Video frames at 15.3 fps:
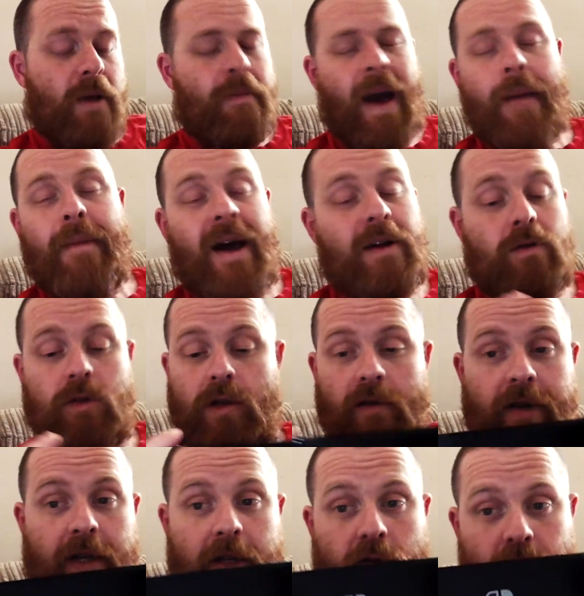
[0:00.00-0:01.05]
The back paddles,
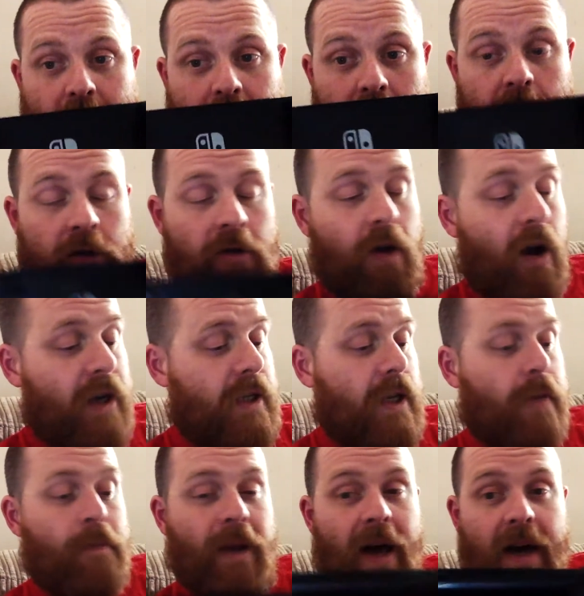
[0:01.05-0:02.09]
sorry, the triggers nicely
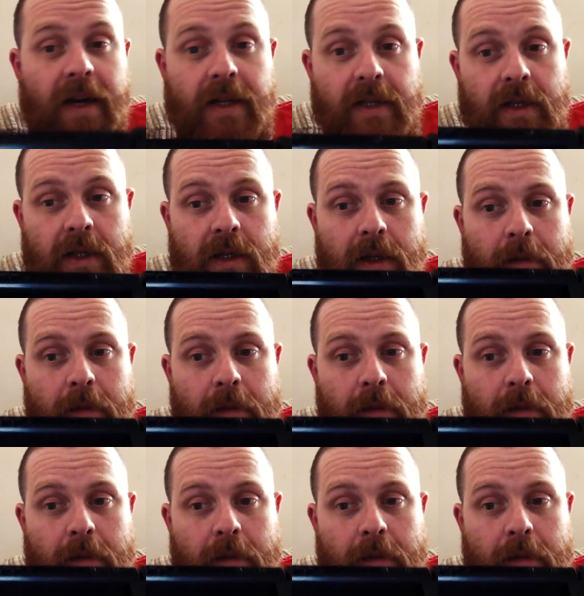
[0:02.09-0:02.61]
placed,